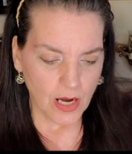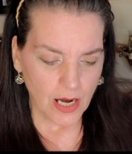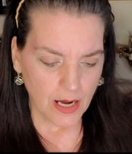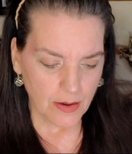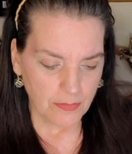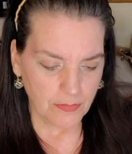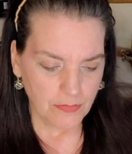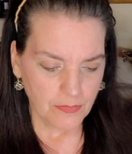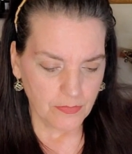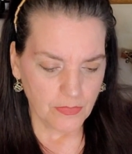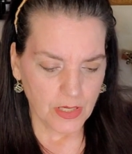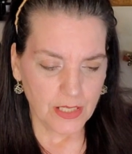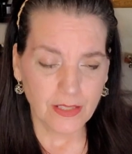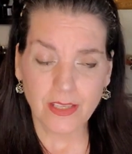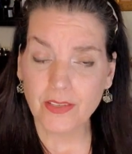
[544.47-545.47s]
um,
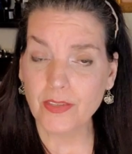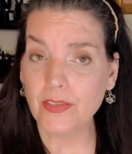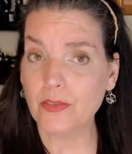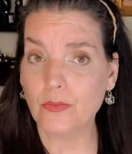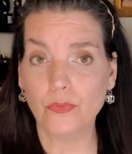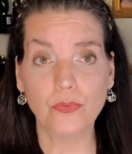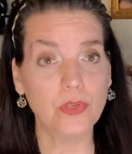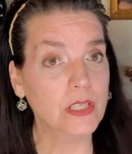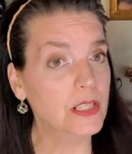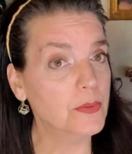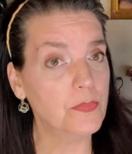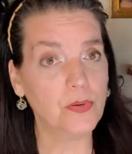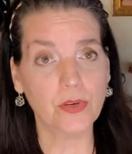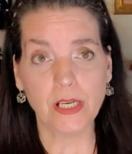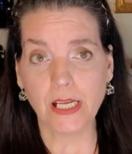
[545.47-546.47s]
this is really
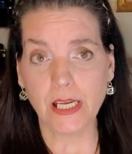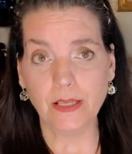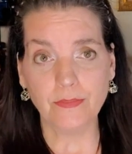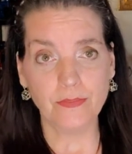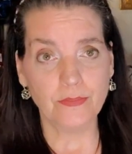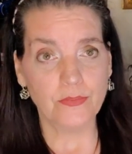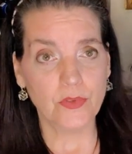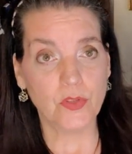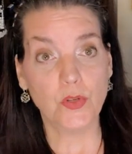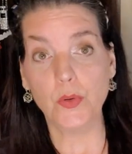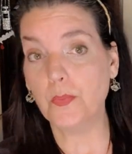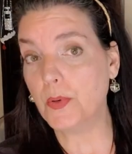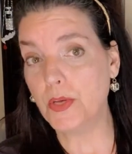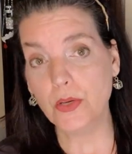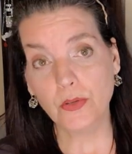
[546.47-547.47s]
pretty,
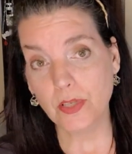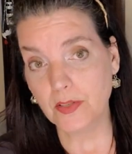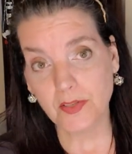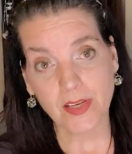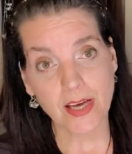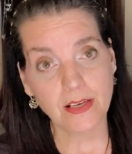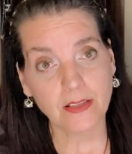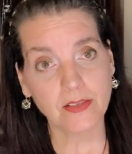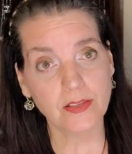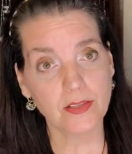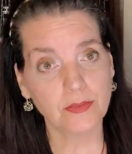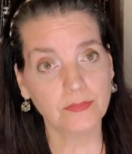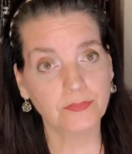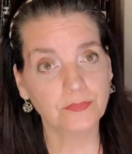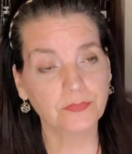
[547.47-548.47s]
super unisex.
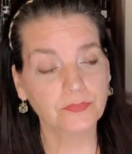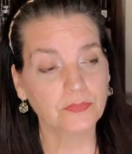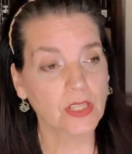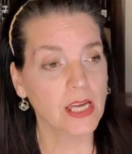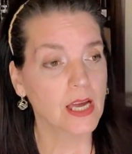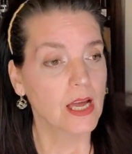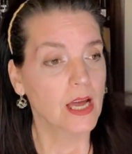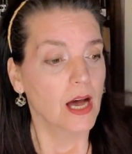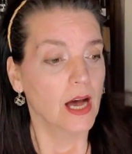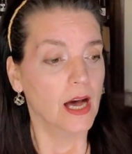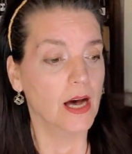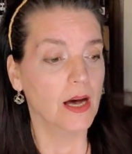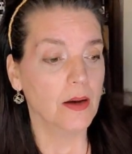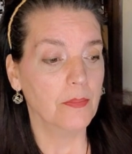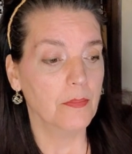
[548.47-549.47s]

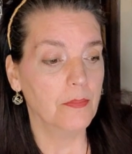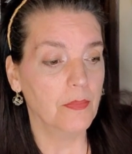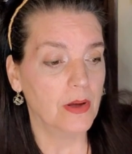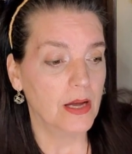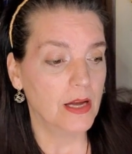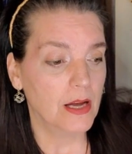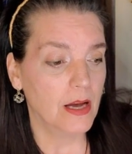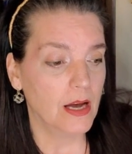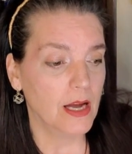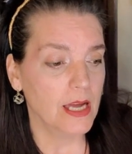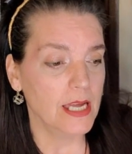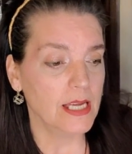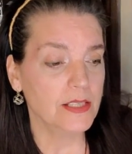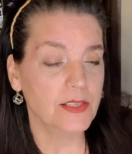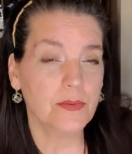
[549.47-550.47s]
Um,
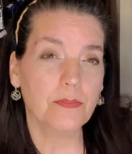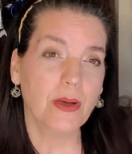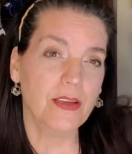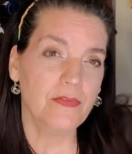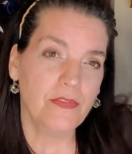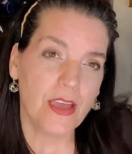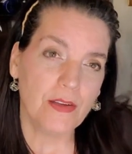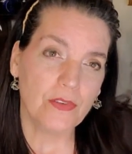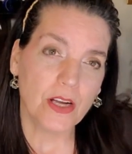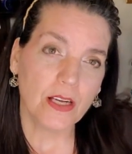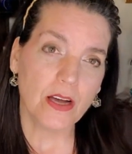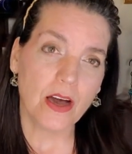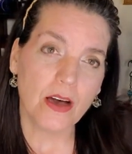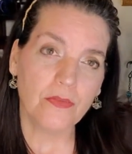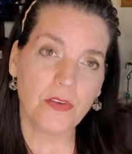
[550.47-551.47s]
is it my favorite
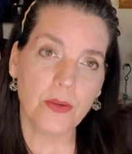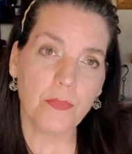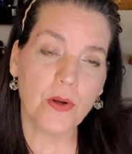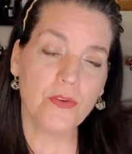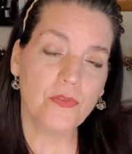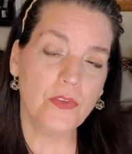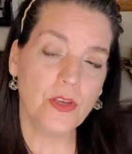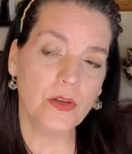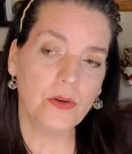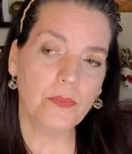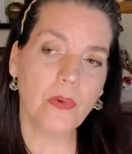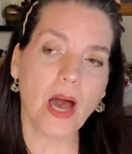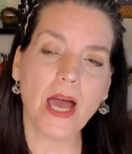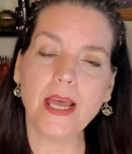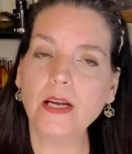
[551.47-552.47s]
coffee
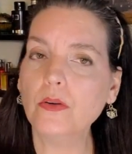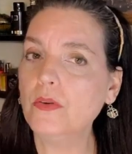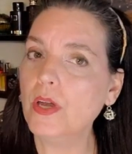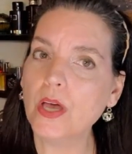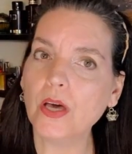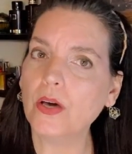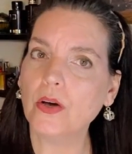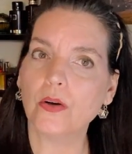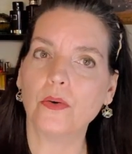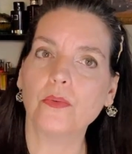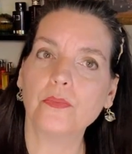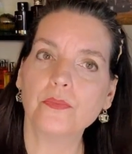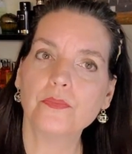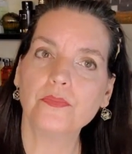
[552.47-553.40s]
perfume? I don't know.